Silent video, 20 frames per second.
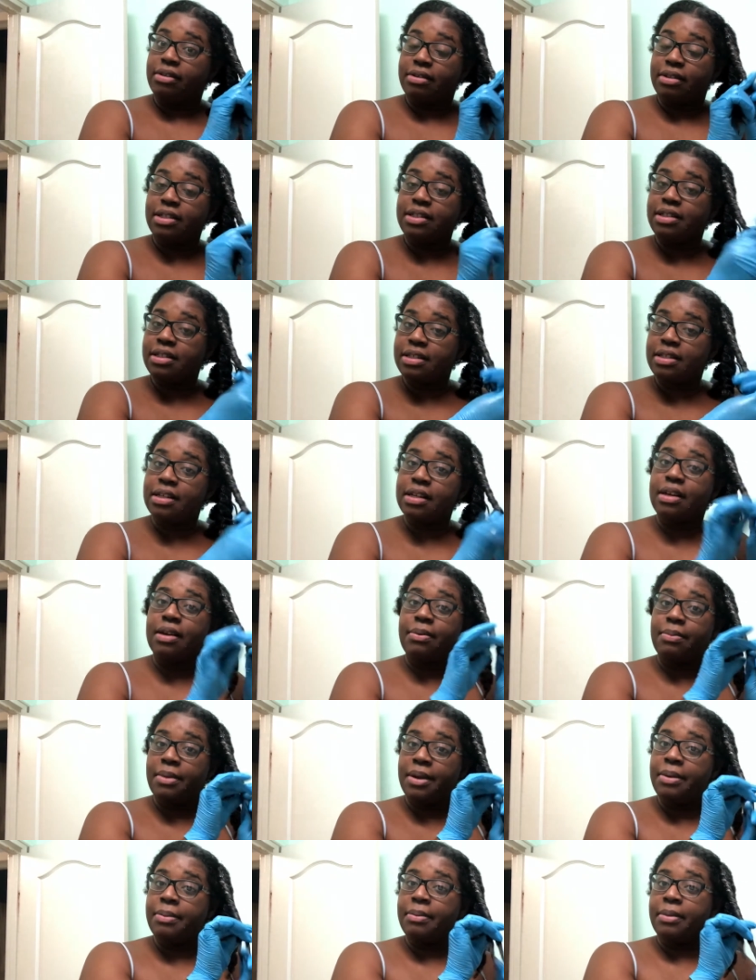This is a
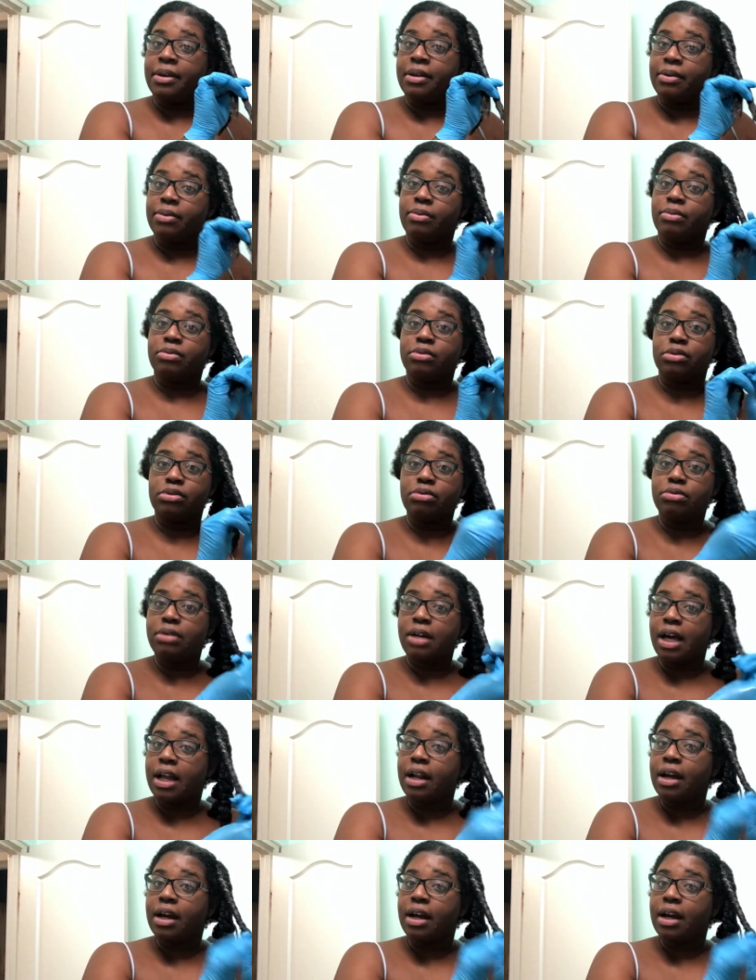commitment. When you gotta